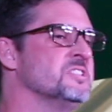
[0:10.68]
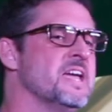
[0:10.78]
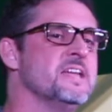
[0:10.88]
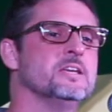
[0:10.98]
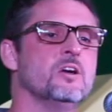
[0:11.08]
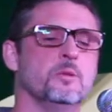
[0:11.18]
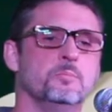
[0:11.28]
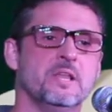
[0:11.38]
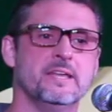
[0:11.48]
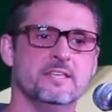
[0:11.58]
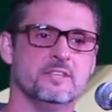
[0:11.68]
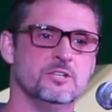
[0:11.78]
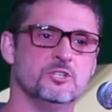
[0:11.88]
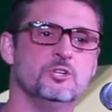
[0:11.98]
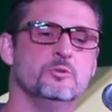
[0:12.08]
standing on a planet that
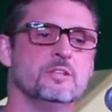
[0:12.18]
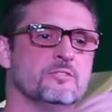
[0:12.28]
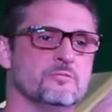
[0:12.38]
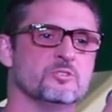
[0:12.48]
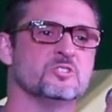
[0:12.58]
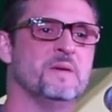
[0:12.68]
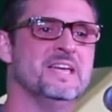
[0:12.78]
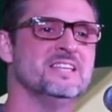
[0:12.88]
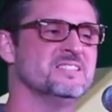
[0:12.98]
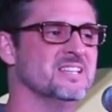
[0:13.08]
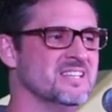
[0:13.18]
is shooting through space,